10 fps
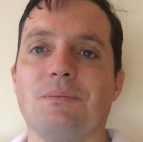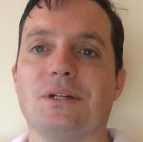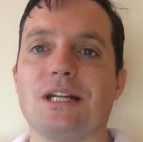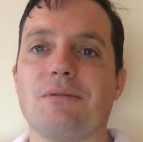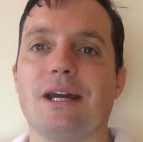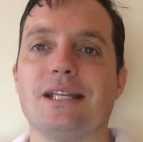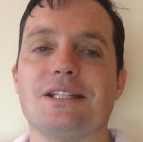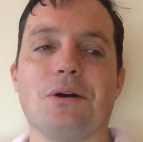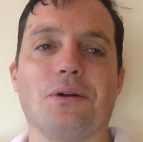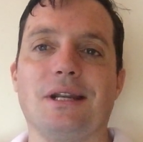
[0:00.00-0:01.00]
But anyway,
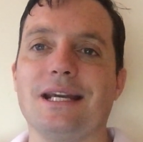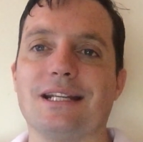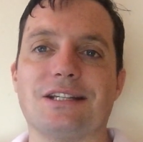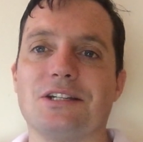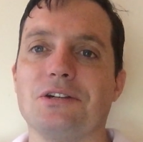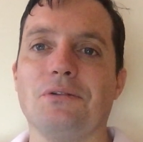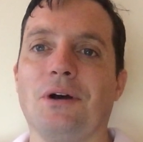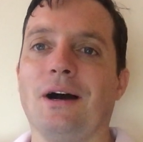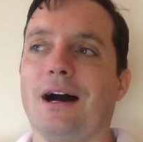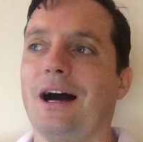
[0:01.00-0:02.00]
it's not linked
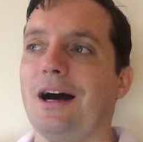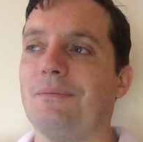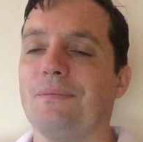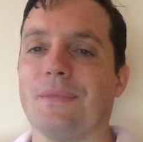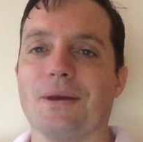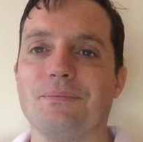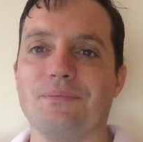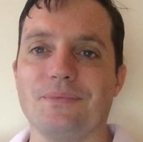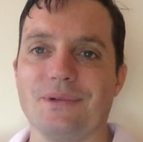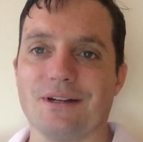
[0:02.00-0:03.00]
to um,
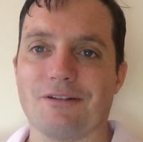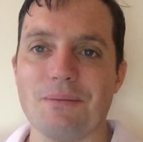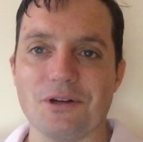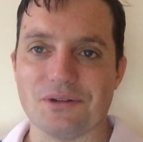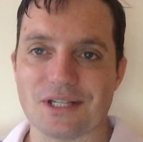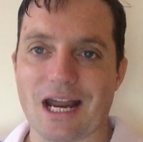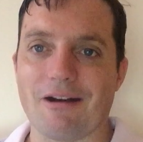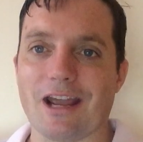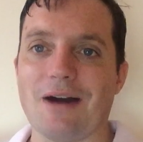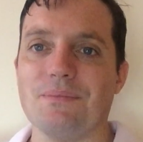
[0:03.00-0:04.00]
uh, criminals
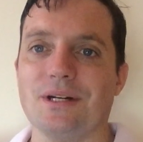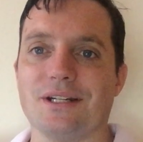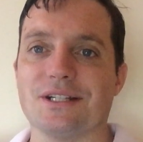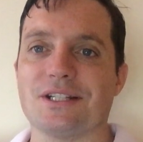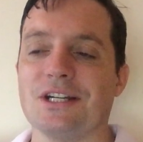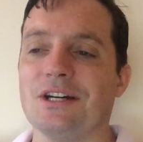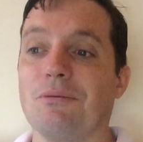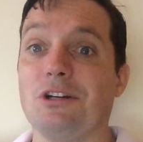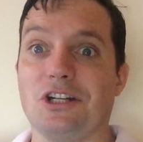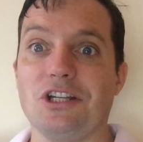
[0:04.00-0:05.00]
carrying out murders,
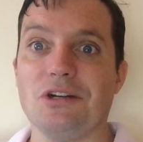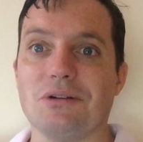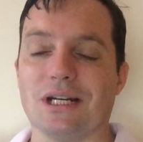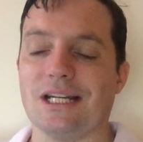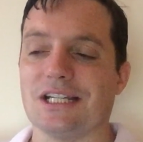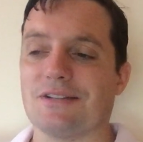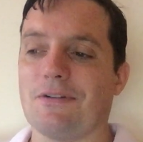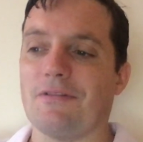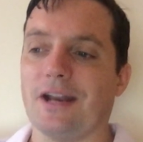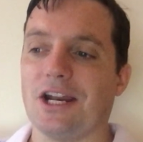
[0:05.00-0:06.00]
which are usually just
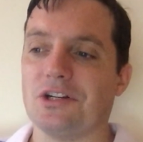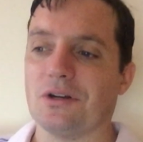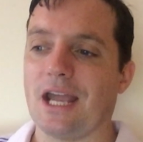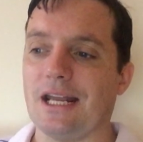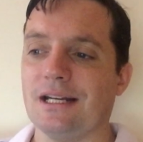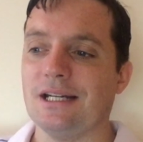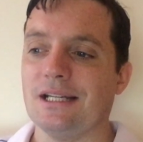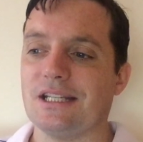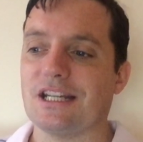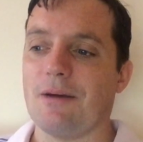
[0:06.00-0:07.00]
for financial gain.
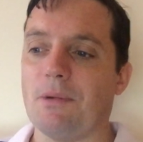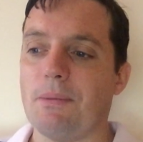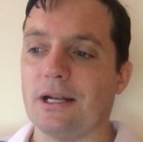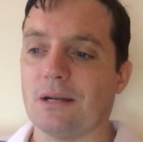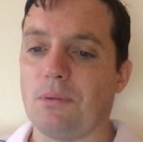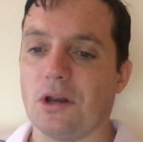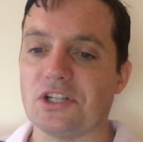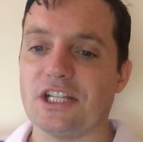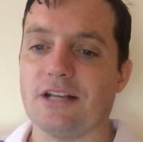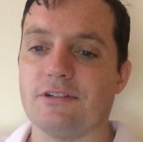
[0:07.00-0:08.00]
It's a governmental
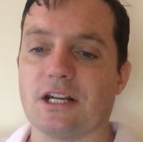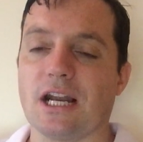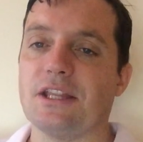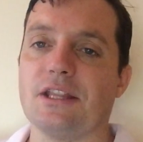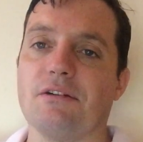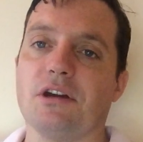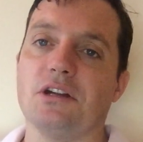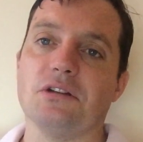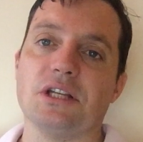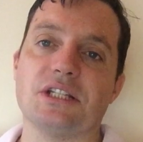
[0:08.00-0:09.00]
policy. They've declared that they were
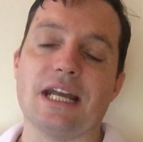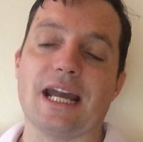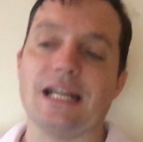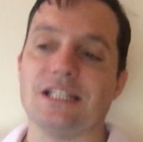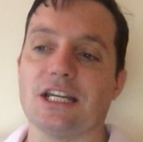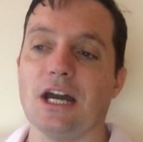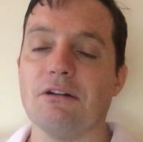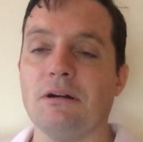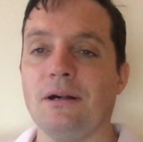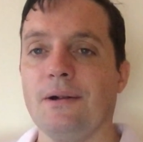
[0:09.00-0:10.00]
going to do this decades
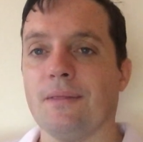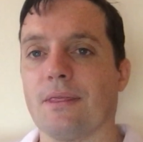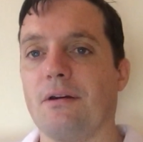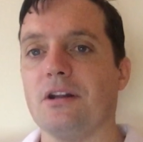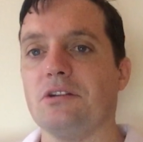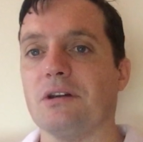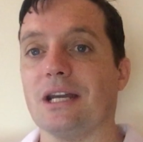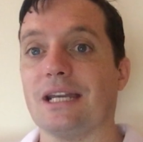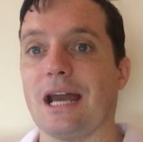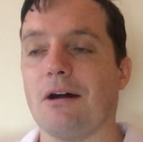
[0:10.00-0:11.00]
ago. They're only doing
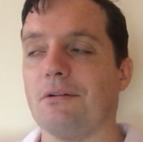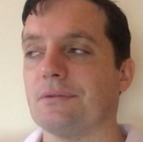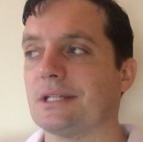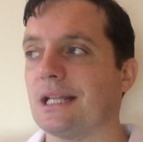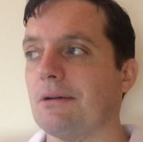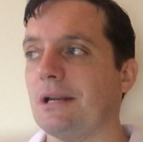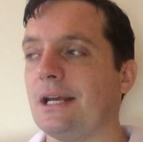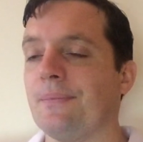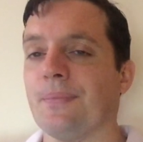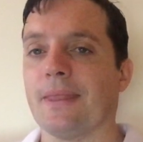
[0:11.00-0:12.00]
it now
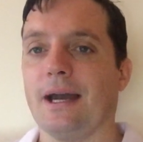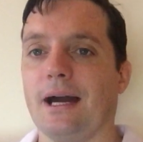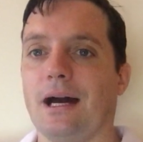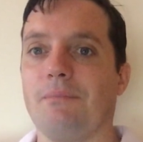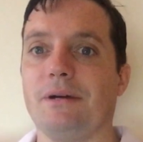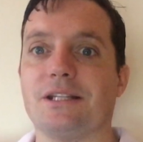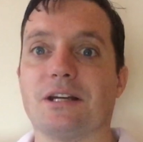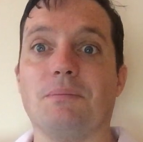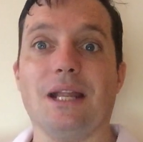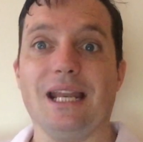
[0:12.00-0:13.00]
slowly. Um, it's
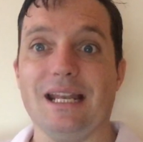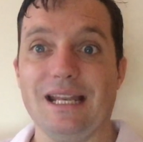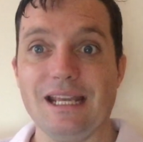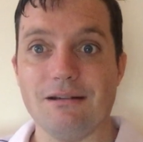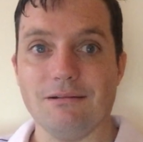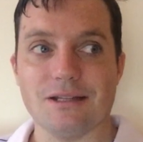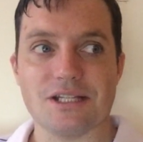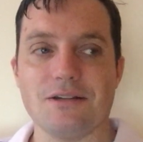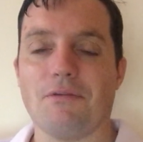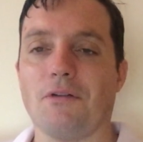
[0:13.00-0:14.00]
completely legal. It
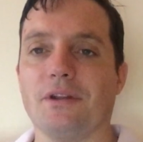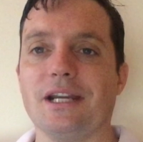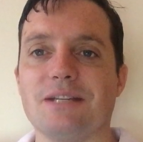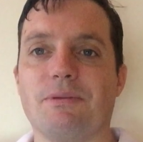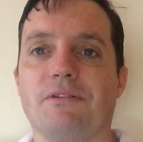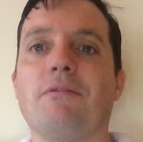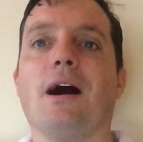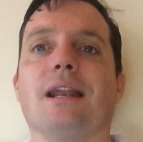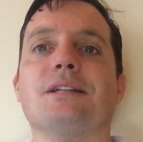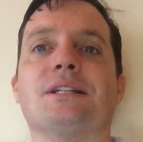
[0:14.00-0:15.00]
doesn't involve the least bit of
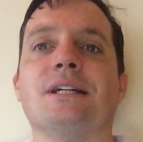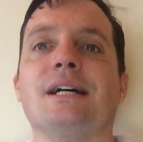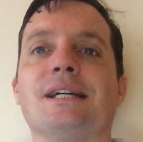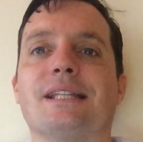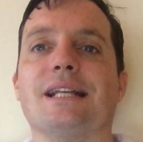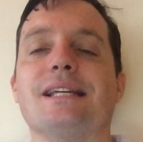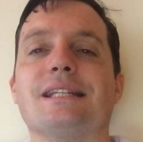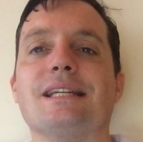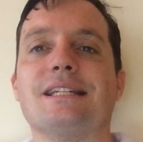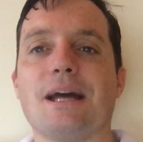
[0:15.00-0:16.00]
violence. That
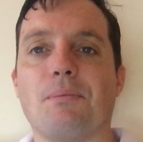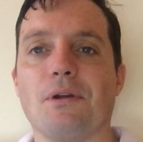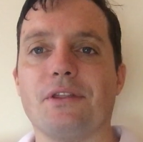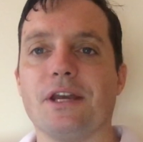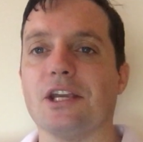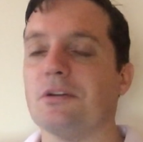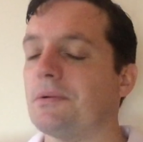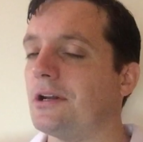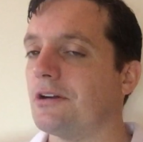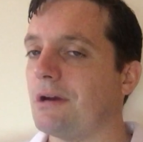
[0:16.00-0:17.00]
is a separate thing. You
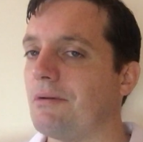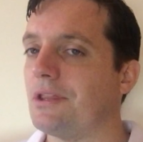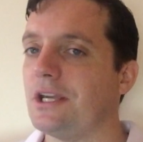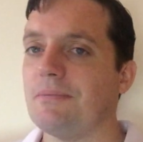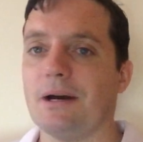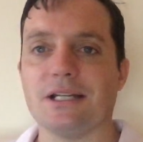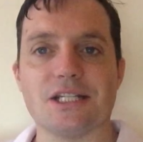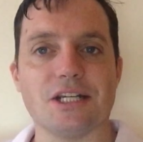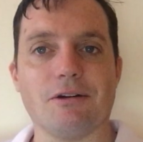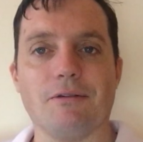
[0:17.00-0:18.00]
might agree with it. You might
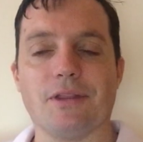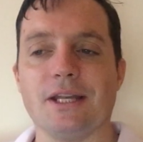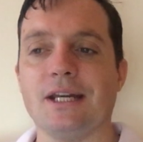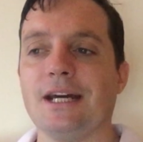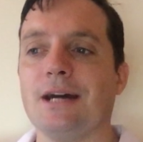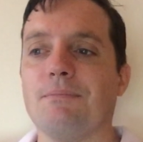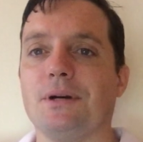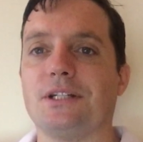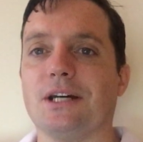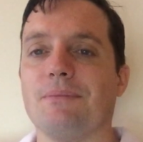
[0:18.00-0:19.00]
disagree with it.
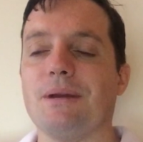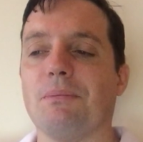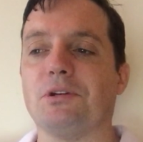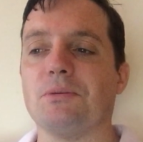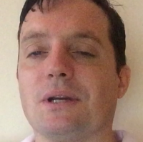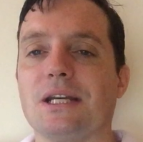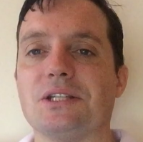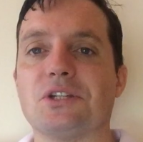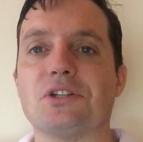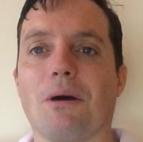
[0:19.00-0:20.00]
But uh, people
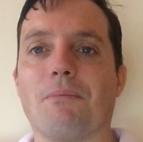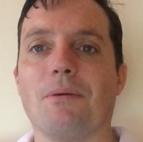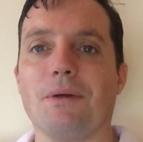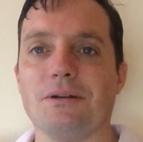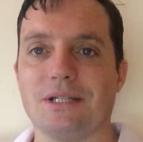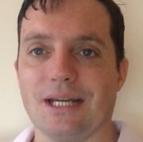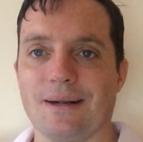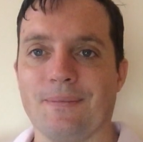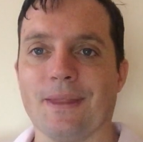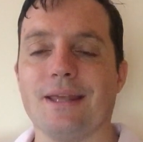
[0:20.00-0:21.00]
please stop
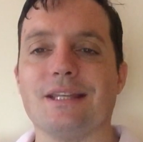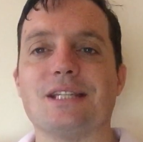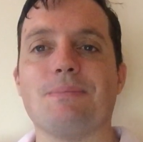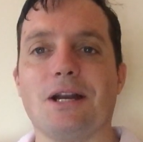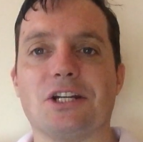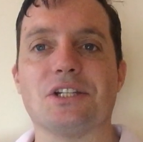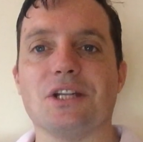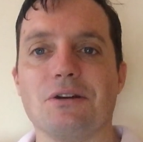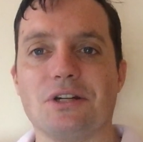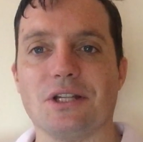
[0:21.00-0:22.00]
promoting this specious
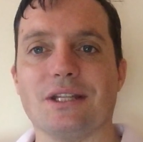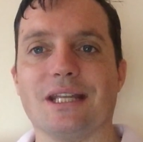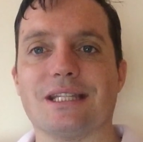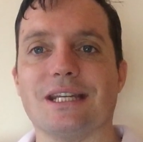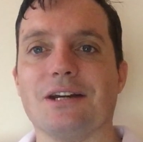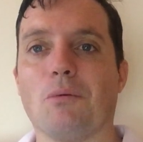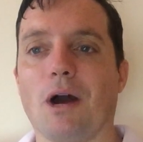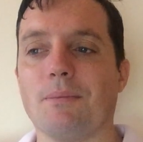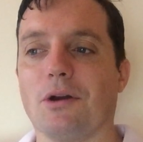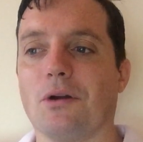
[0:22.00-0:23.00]
notion that the
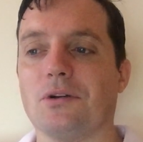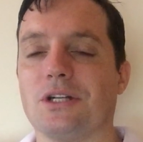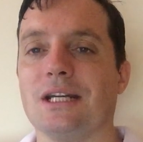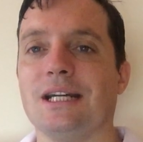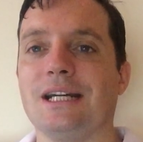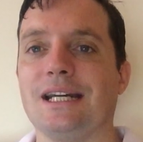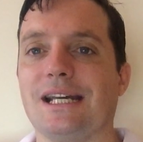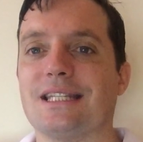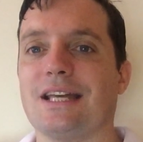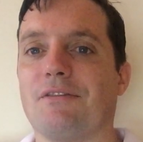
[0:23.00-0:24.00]
white minority
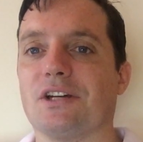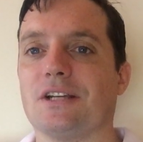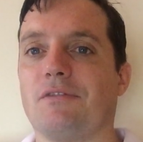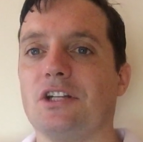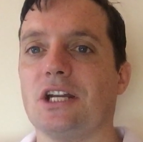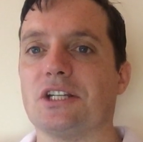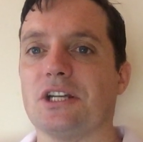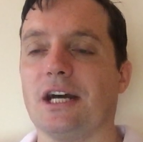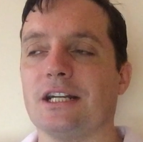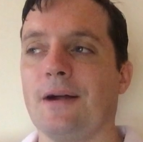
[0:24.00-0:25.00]
in South Africa is suffering
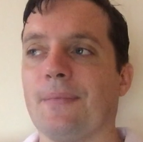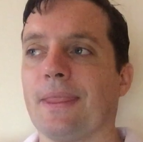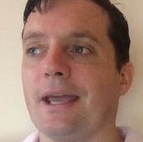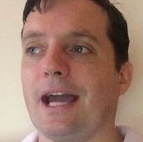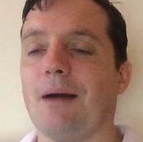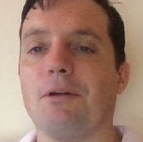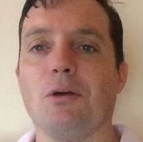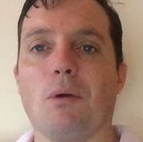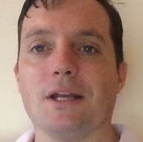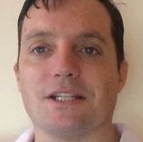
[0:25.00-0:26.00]
genocide. How many
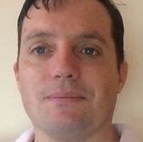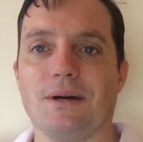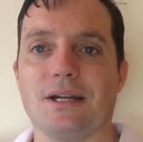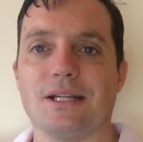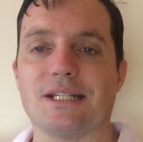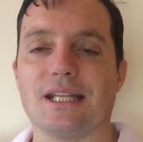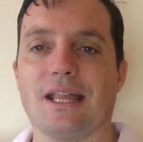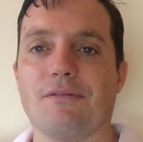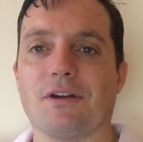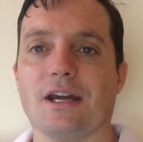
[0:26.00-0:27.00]
whites are murdered in South
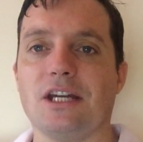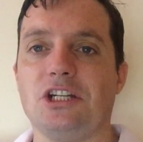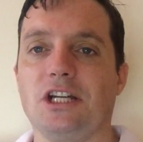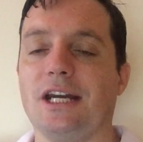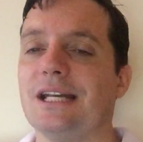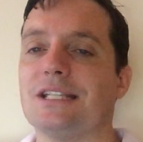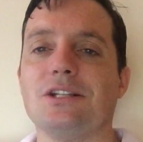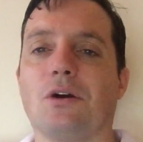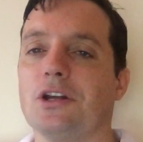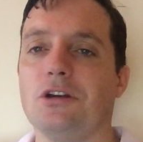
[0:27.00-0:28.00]
Africa each year? It's
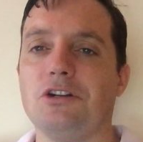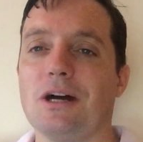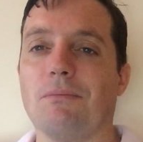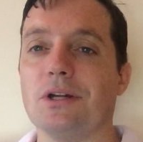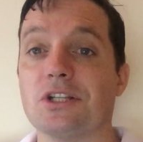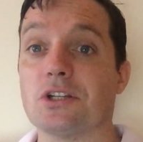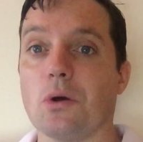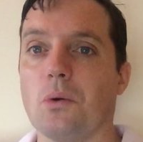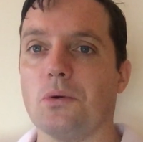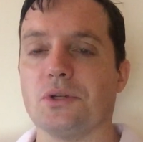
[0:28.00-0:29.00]
not a huge number. It's
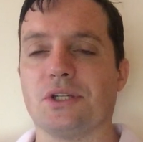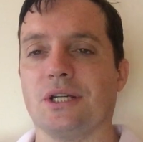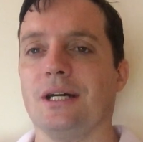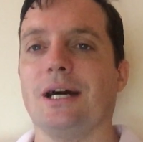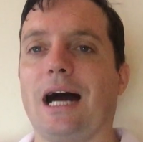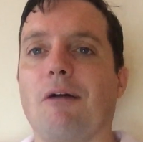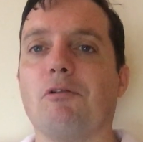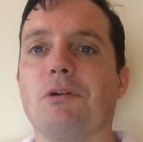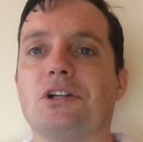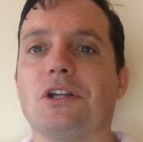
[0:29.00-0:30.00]
scores. I
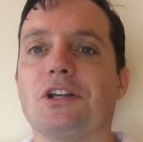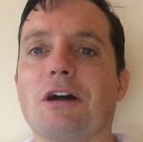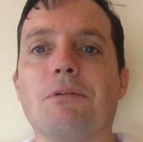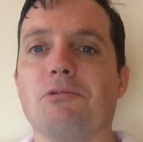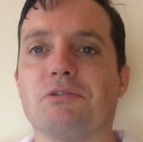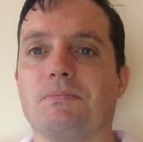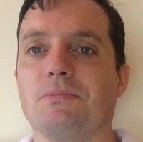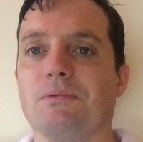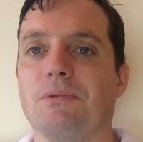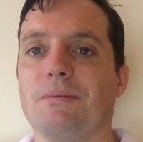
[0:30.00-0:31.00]
would wish that nobody was
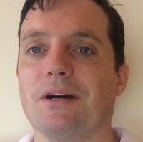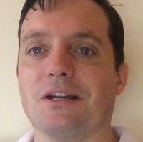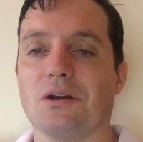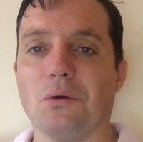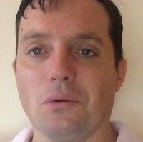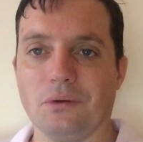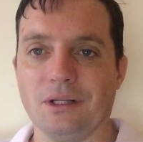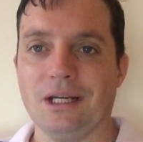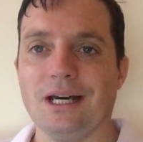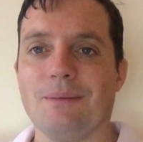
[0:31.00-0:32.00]
would be murdered at all
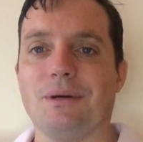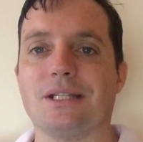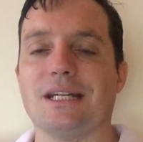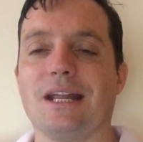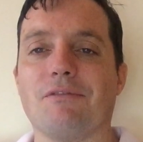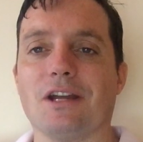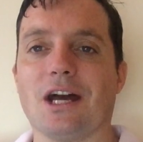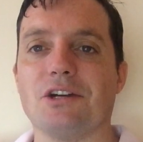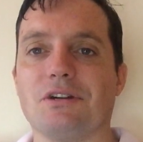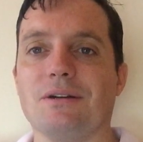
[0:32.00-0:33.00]
but in every
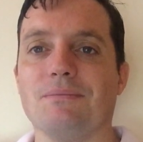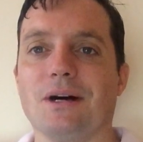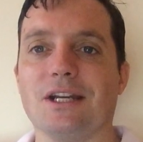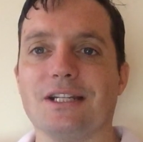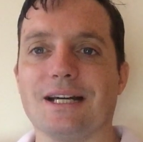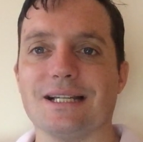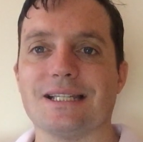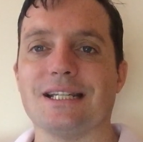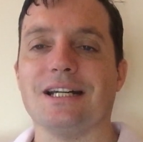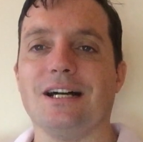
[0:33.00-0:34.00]
country, murder
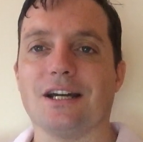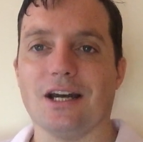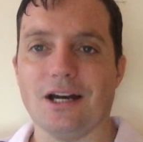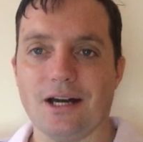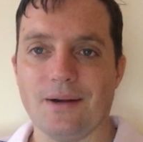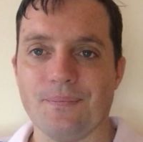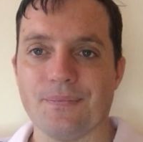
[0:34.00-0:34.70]
does occur.